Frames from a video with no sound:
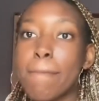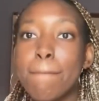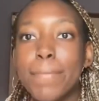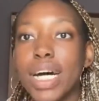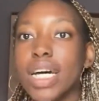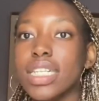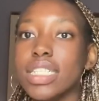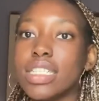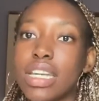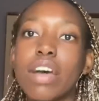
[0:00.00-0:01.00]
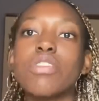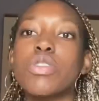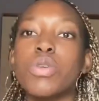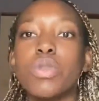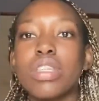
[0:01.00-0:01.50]
But yeah,
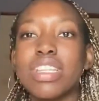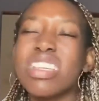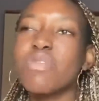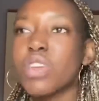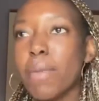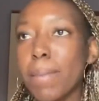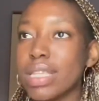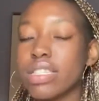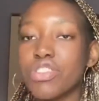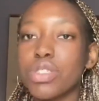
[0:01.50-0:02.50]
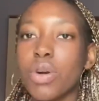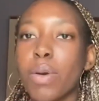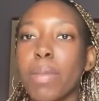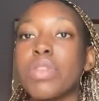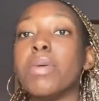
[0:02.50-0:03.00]
so in this video, I'm basically just talking
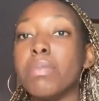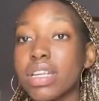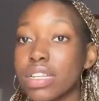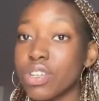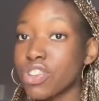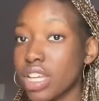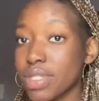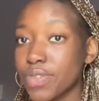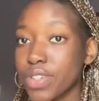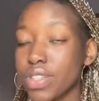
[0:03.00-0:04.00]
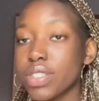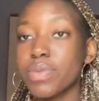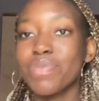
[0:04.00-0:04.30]
about the mid-year transfers.